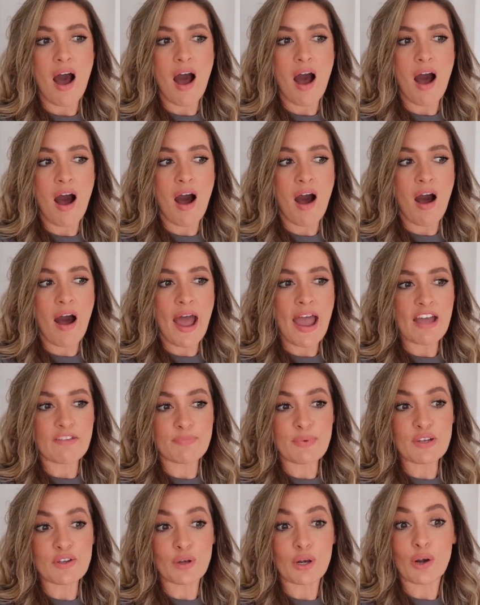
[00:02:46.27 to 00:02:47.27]
I
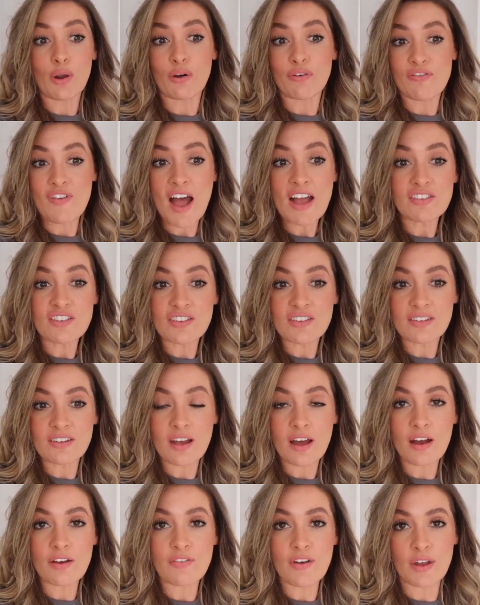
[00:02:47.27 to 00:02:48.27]
have been doing a lot of fashion
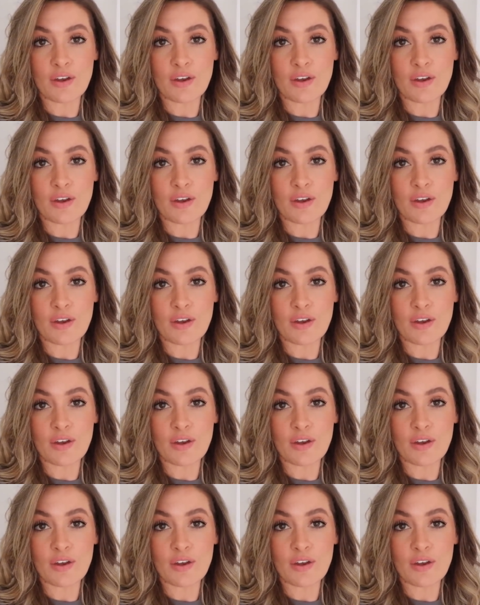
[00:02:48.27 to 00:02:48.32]
stuff,